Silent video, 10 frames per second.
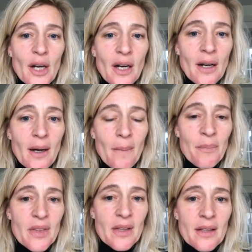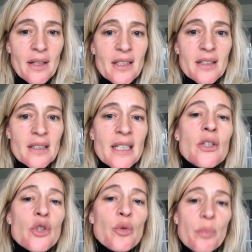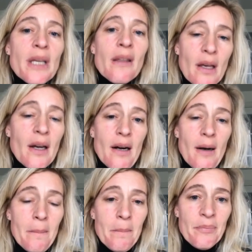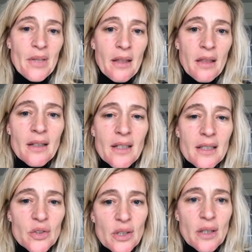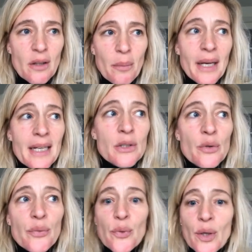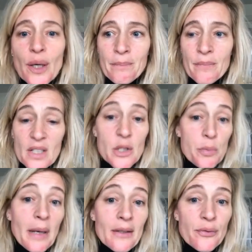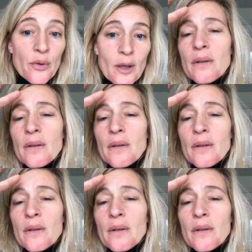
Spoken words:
that needs to be there. I think that's the base for this platform.